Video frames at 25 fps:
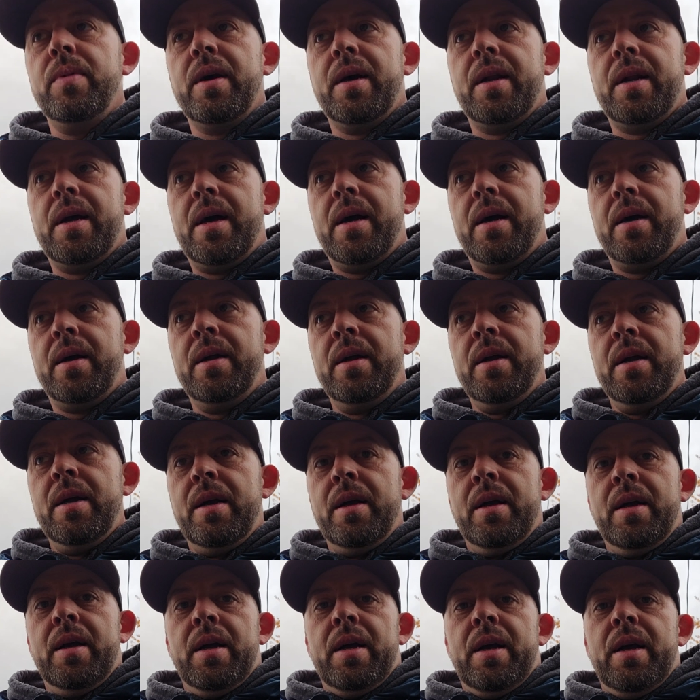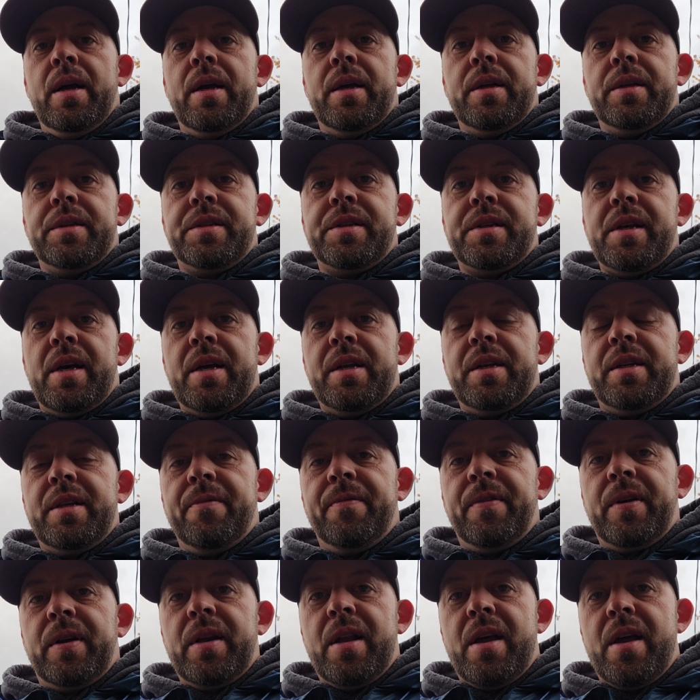but uh, its
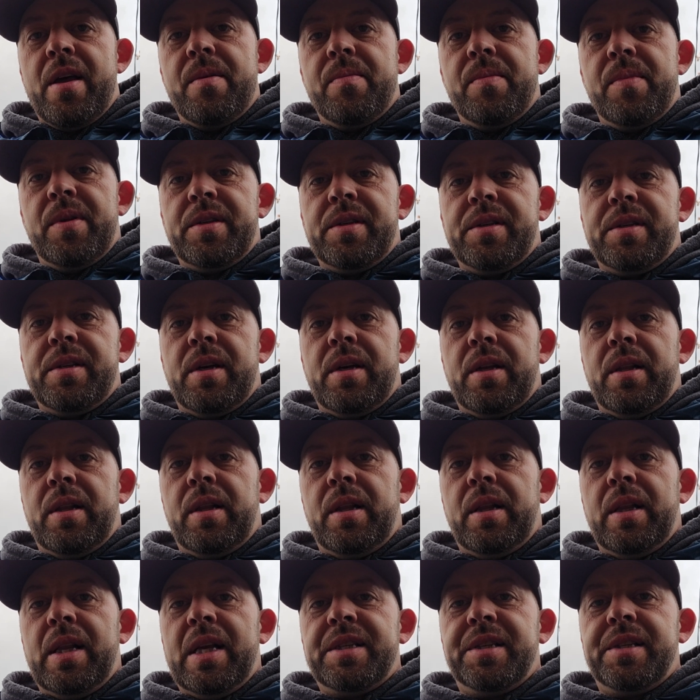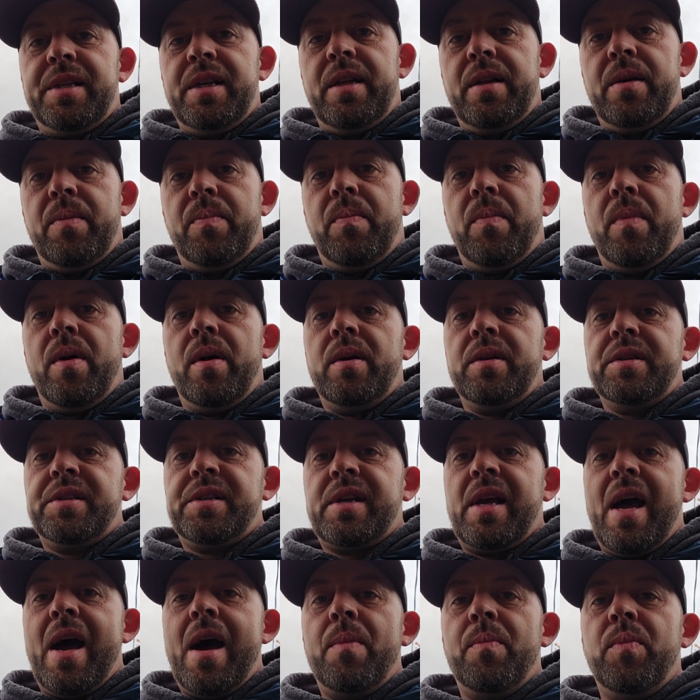scientific name is Leccinum
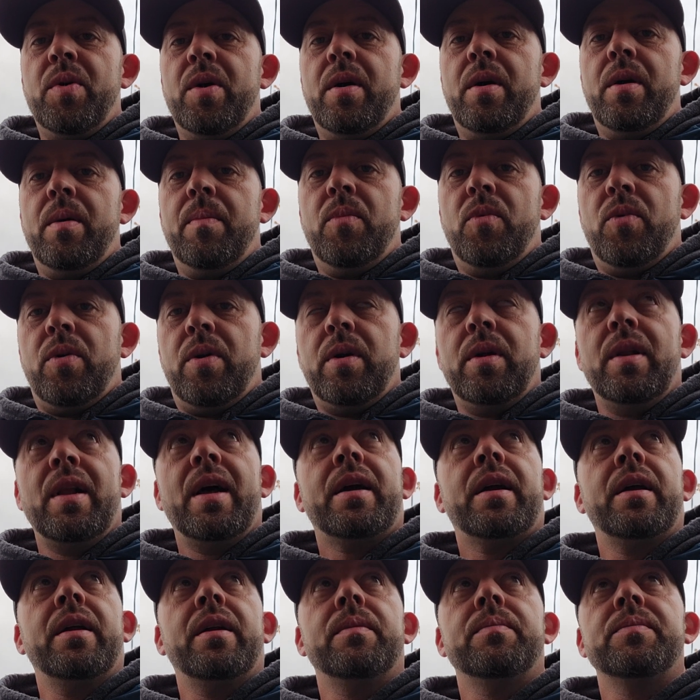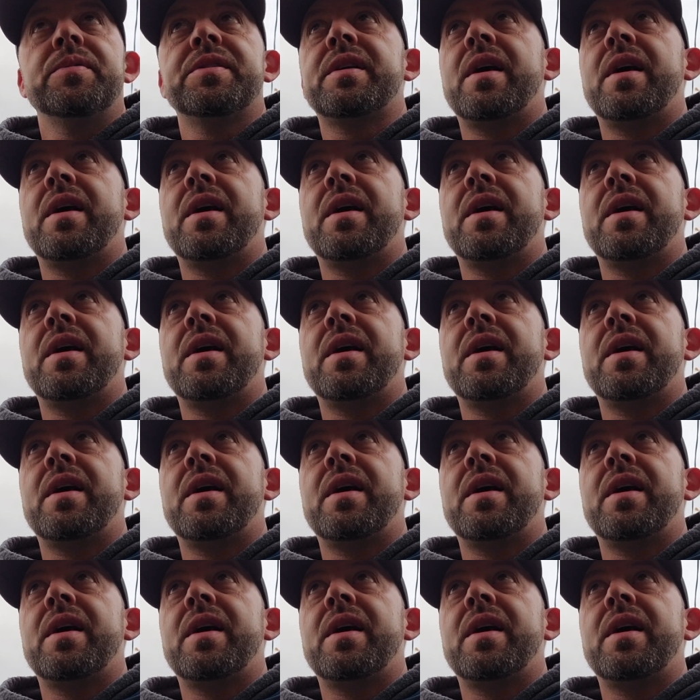scabrum or Leccinum